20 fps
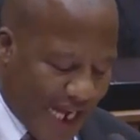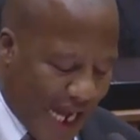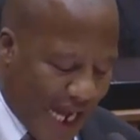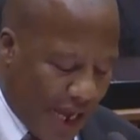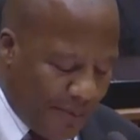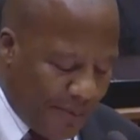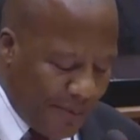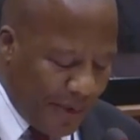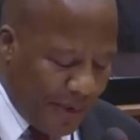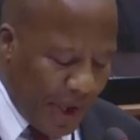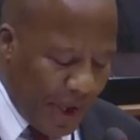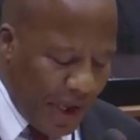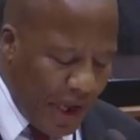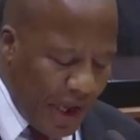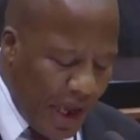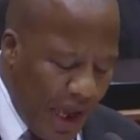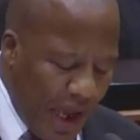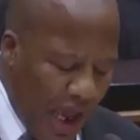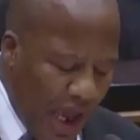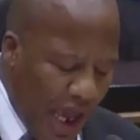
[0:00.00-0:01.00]
time
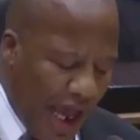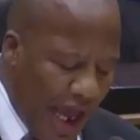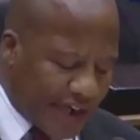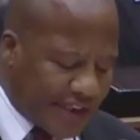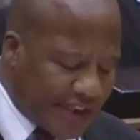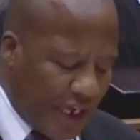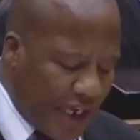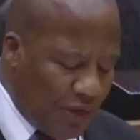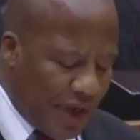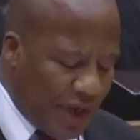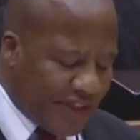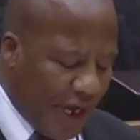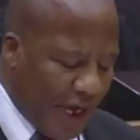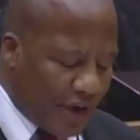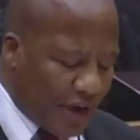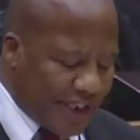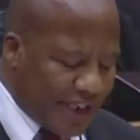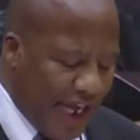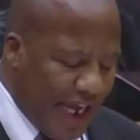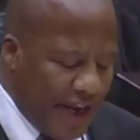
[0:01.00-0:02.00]
acting
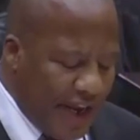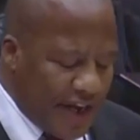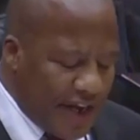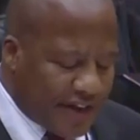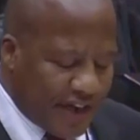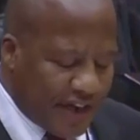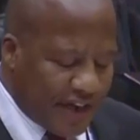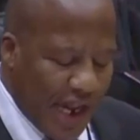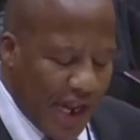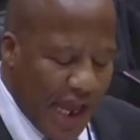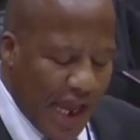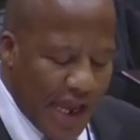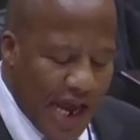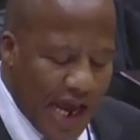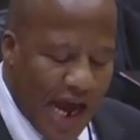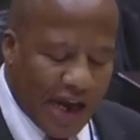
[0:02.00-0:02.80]
without any delay